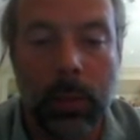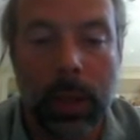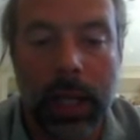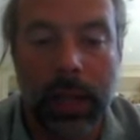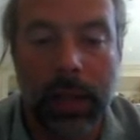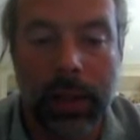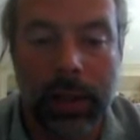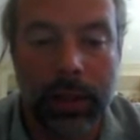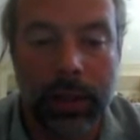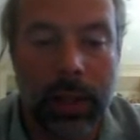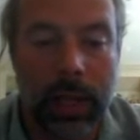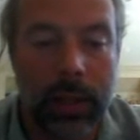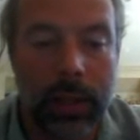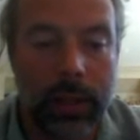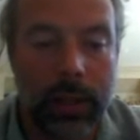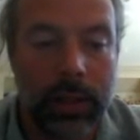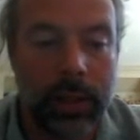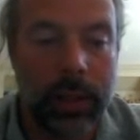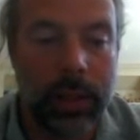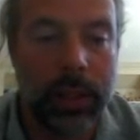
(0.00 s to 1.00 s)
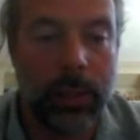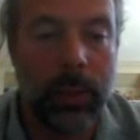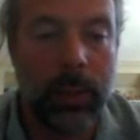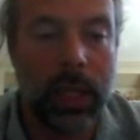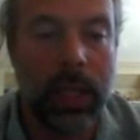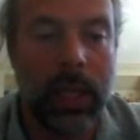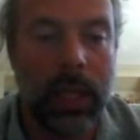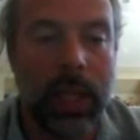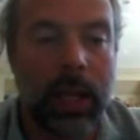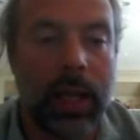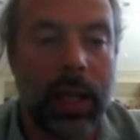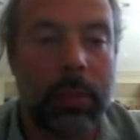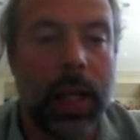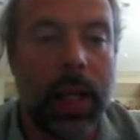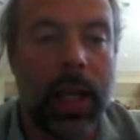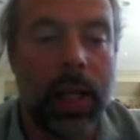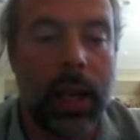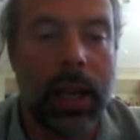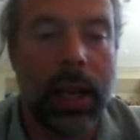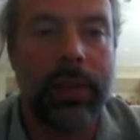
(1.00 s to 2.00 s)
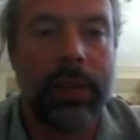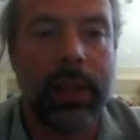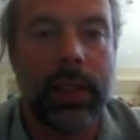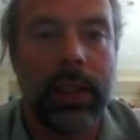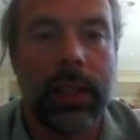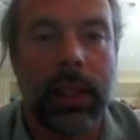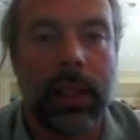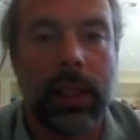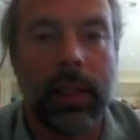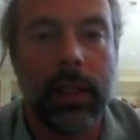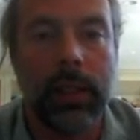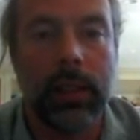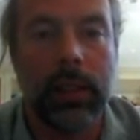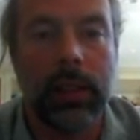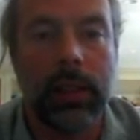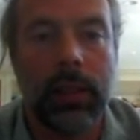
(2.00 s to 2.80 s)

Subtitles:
But there's also this peak at about a half a second.